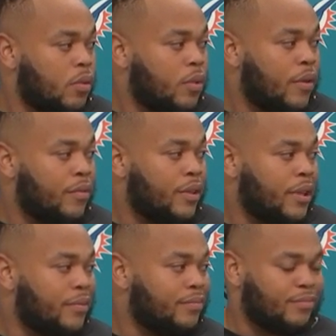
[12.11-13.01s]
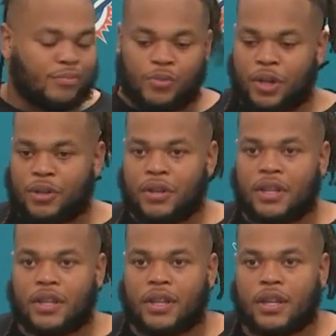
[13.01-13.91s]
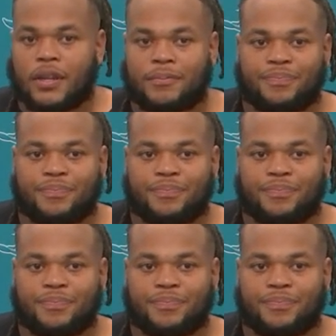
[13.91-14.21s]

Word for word: We haven't really worked on anything yet.